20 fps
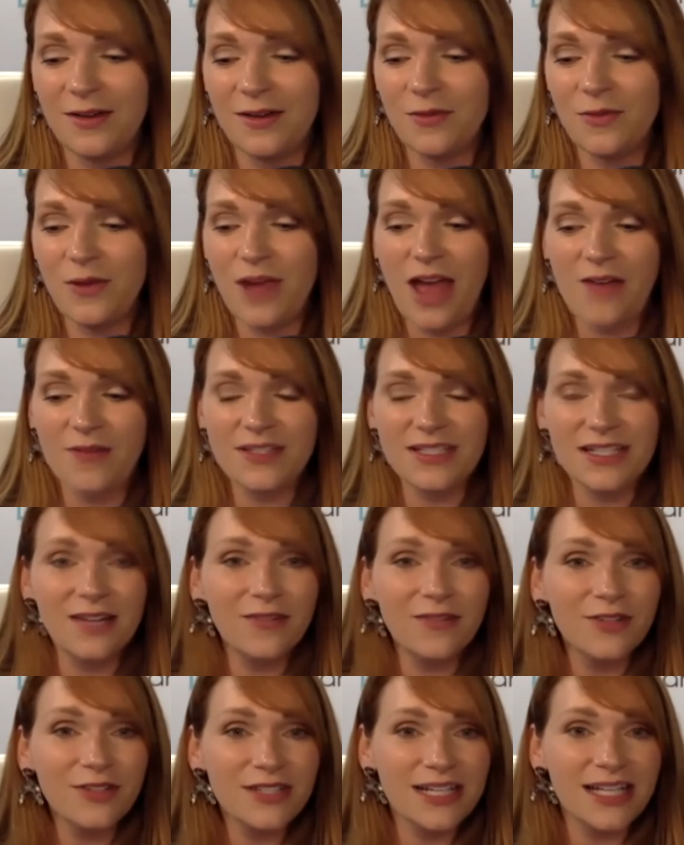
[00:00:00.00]
we have
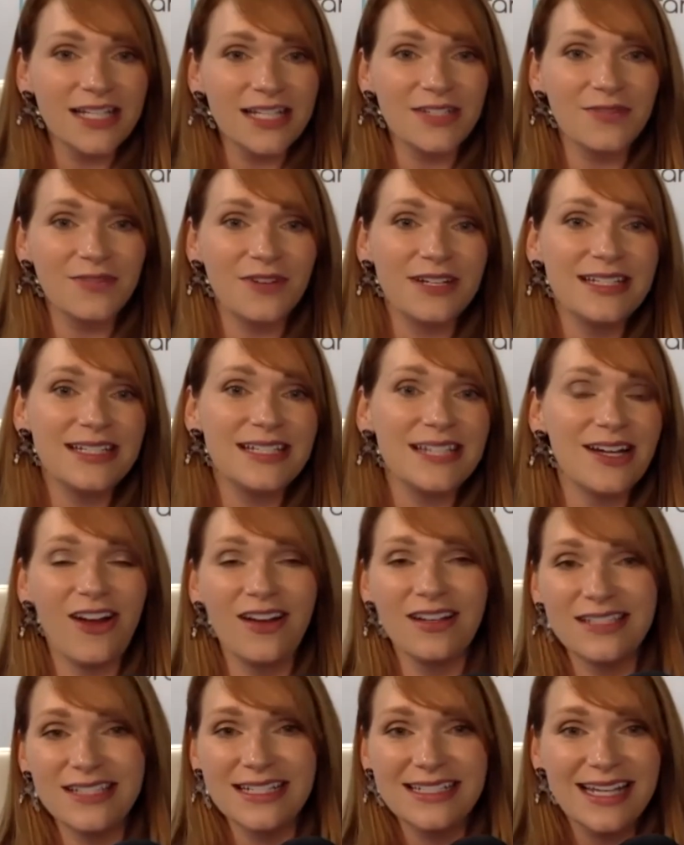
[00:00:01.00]
several sets of friends in
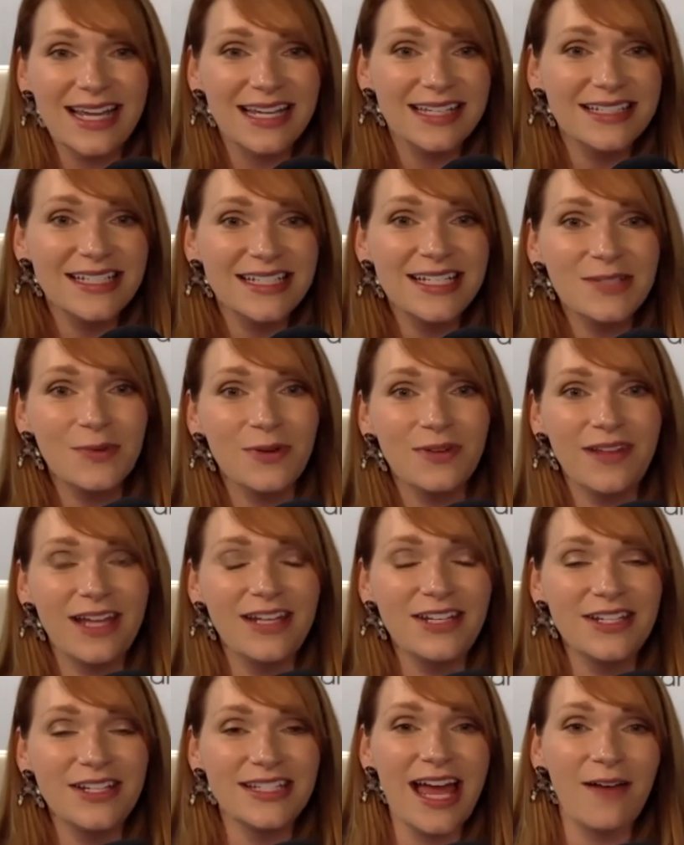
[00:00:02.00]
Austin, Texas, where
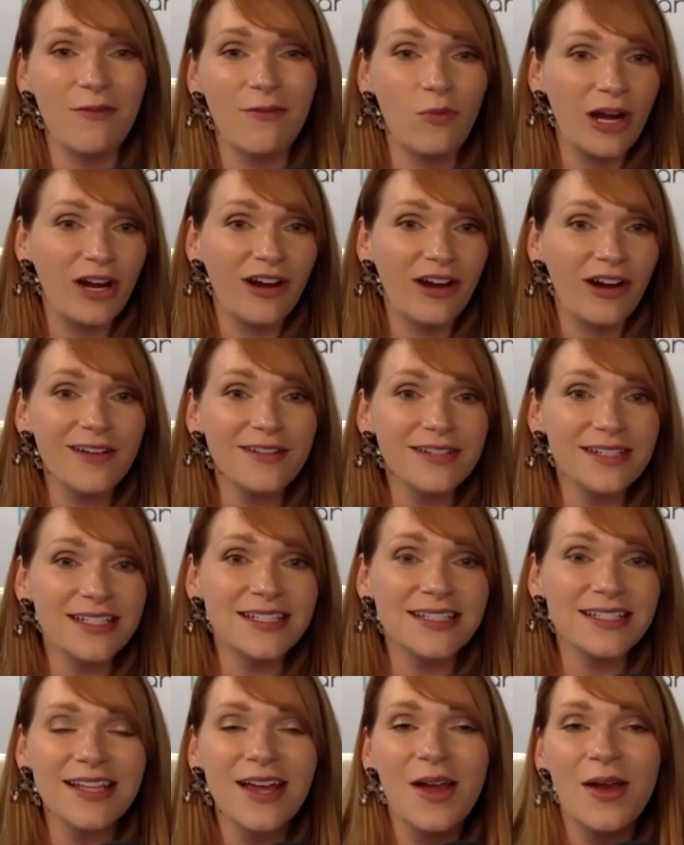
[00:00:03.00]
they just have
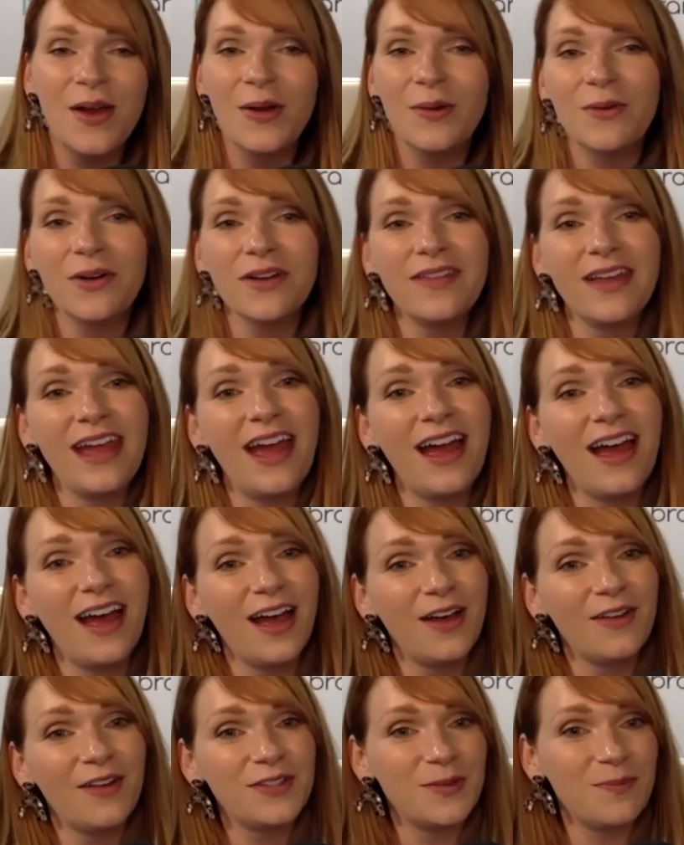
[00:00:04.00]
warehouses where they
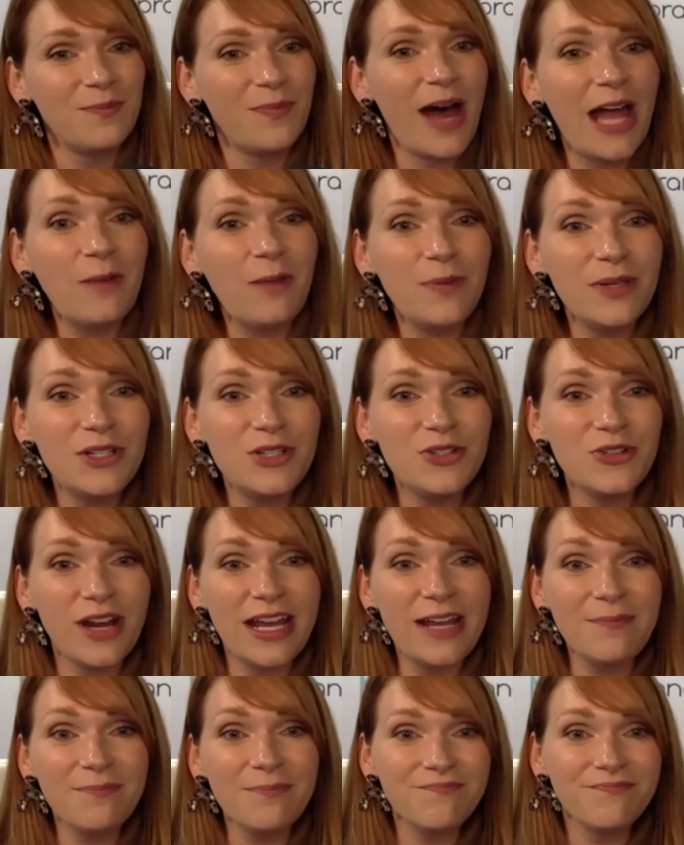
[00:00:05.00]
have some pipe and
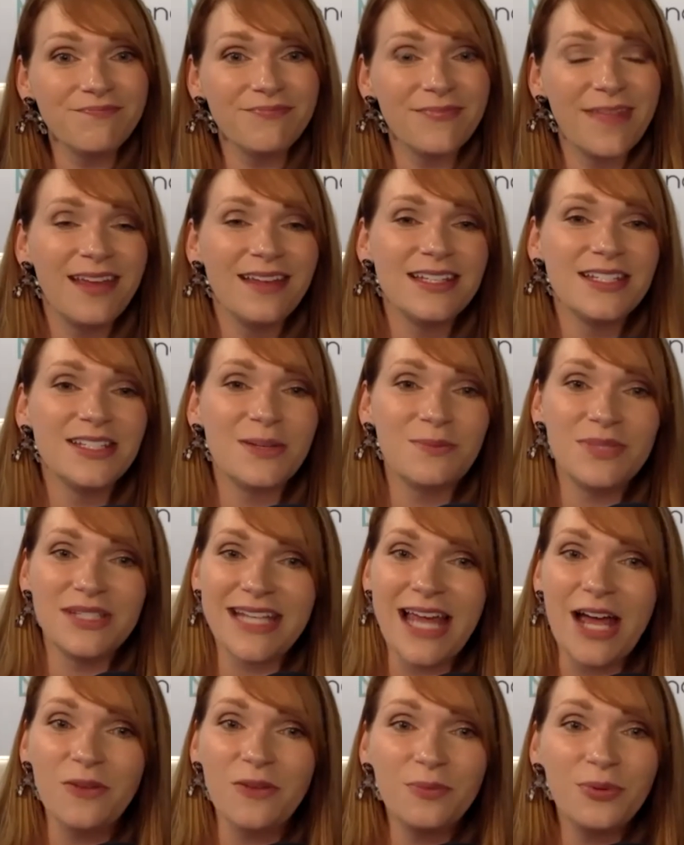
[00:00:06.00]
drape, some
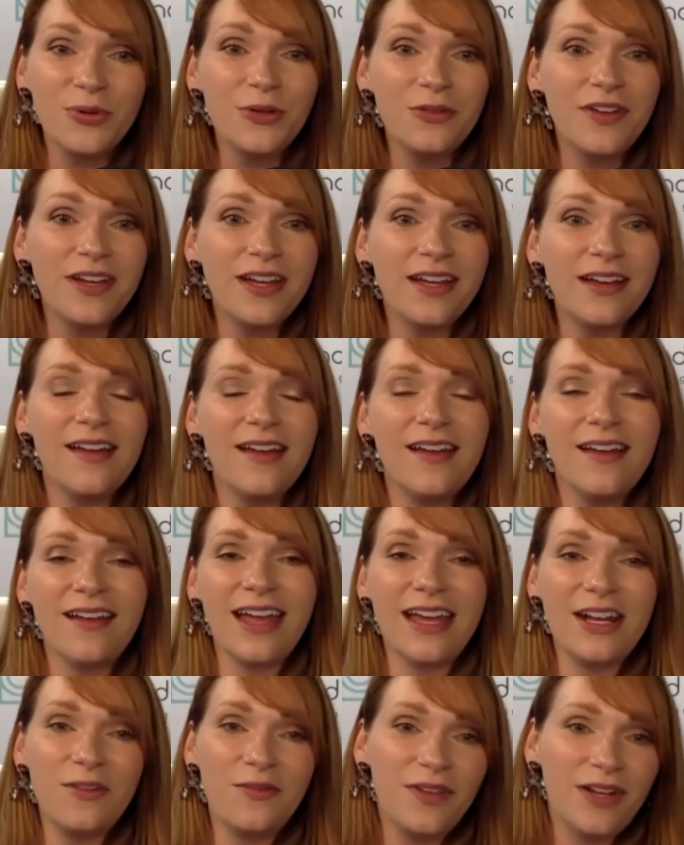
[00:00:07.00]
soundproofing,
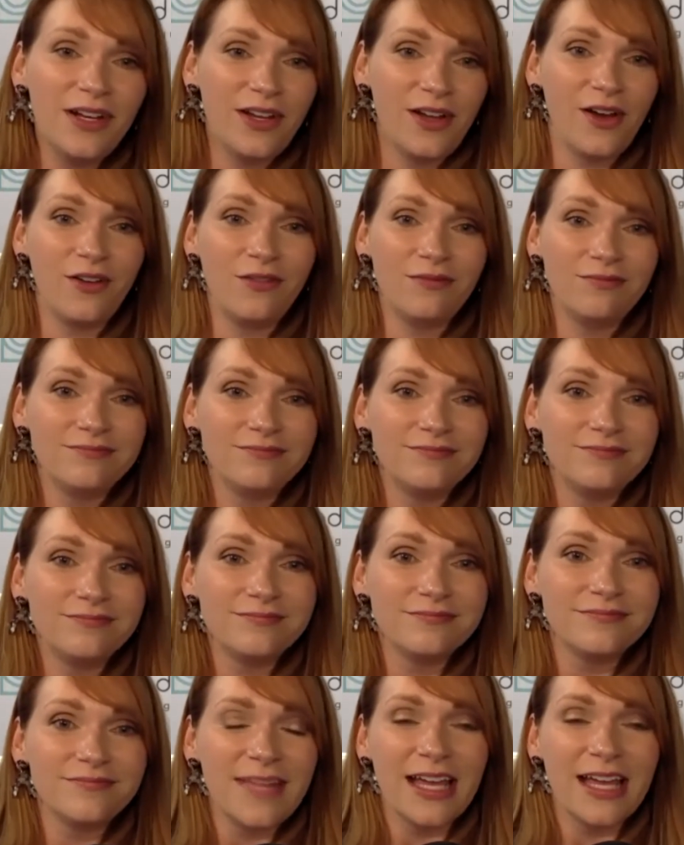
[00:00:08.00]
and a video,
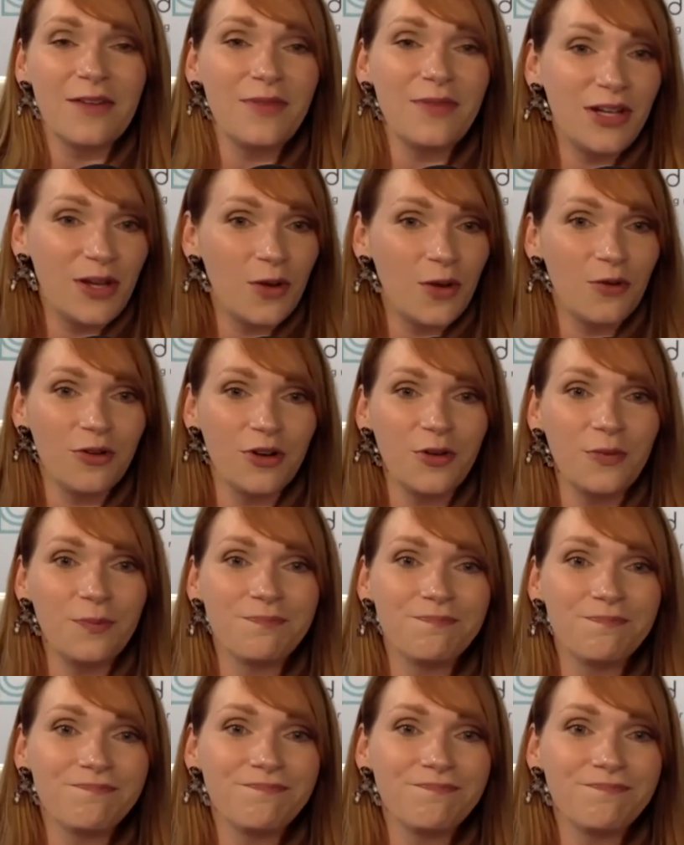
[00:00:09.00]
like a video crew.